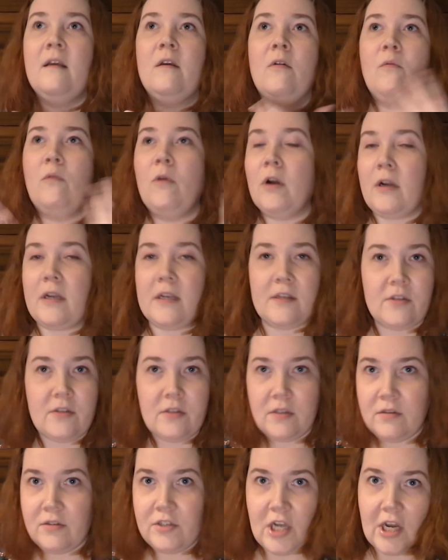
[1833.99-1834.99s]
Work is
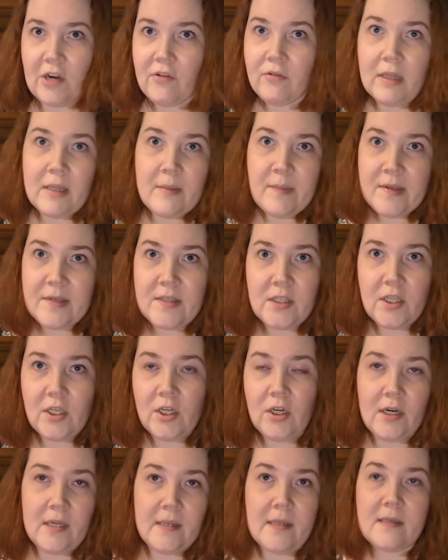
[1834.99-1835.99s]
generally
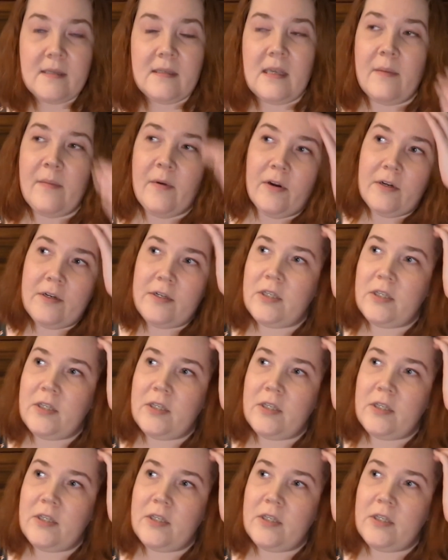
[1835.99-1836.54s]
busier in the summer.